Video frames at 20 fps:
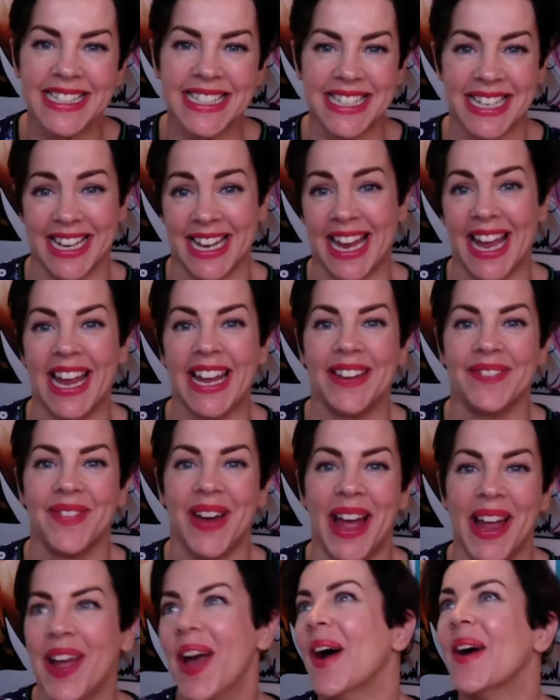to get
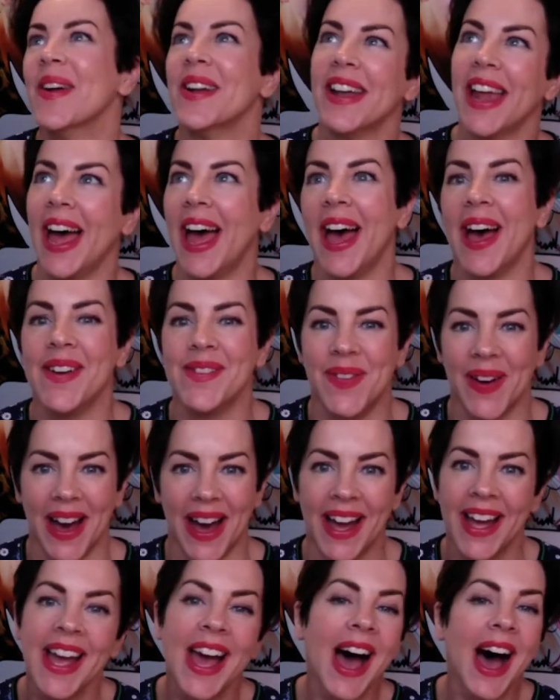my own hair
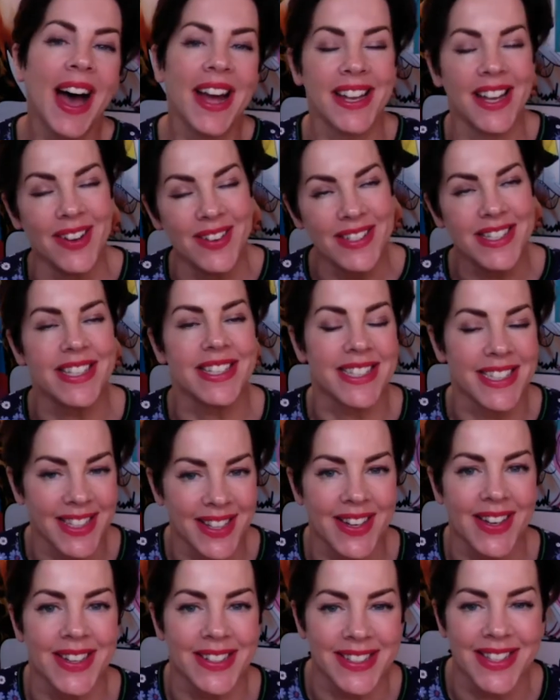back. I know it doesn't
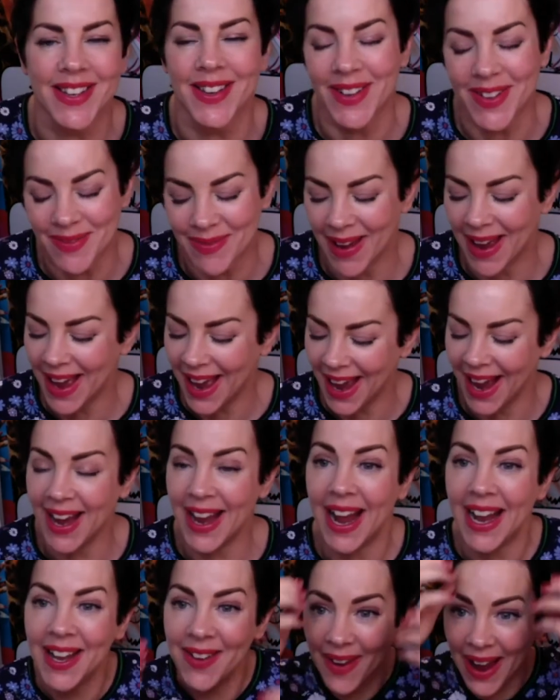look as good, but hey.
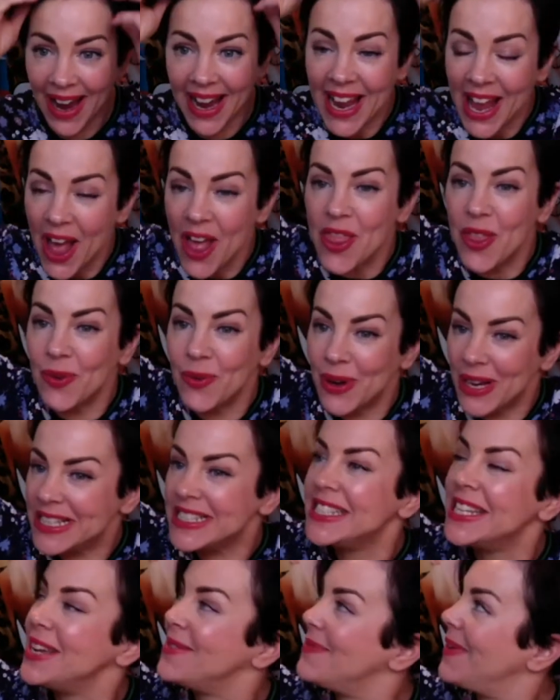Anyway, the worst
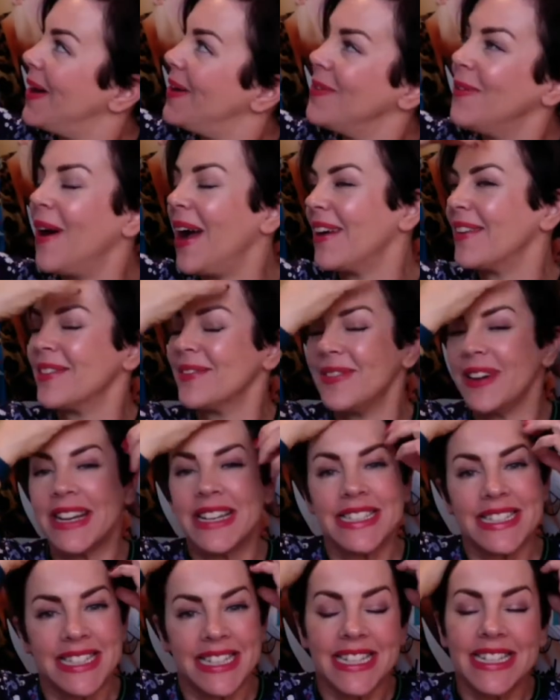thing about wearing
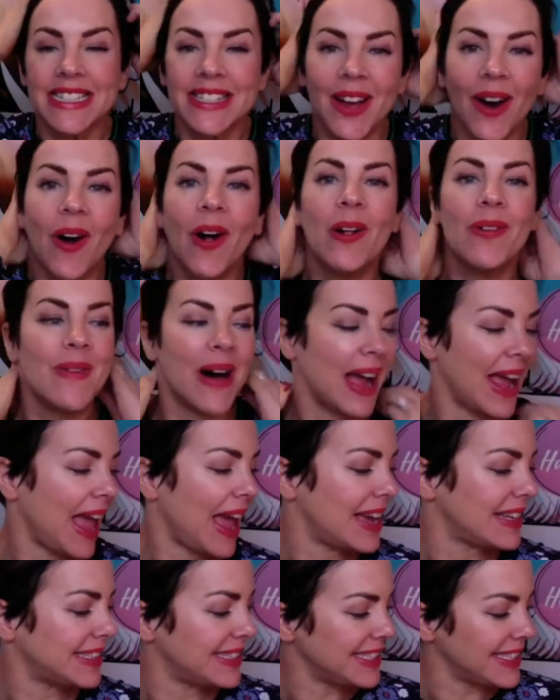wigs is all my
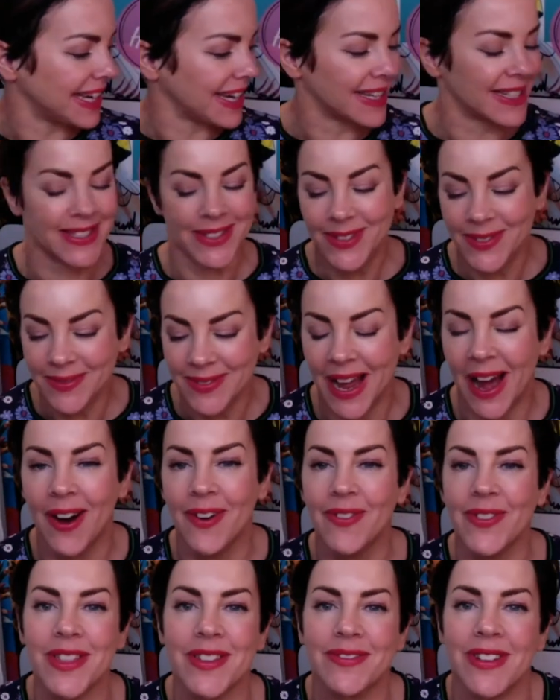hair sticks up now
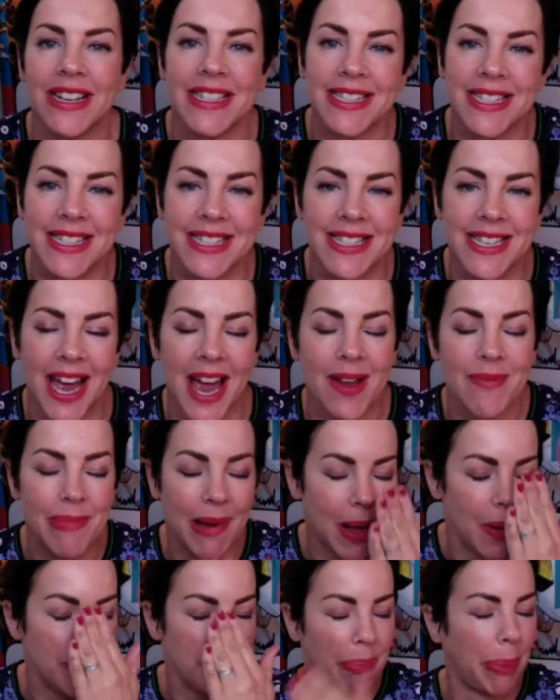for the rest of the day,
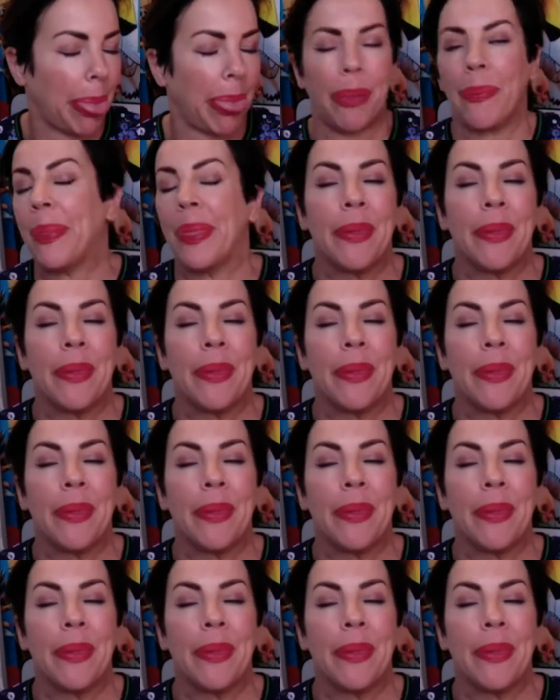but